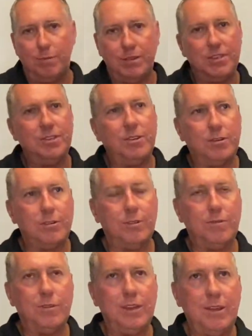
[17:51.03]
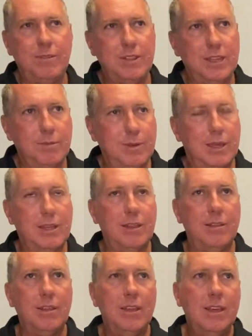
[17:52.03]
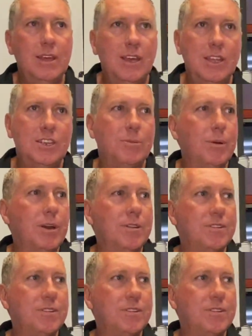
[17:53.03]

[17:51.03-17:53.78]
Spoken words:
We're stocked of everything we can in Shimano.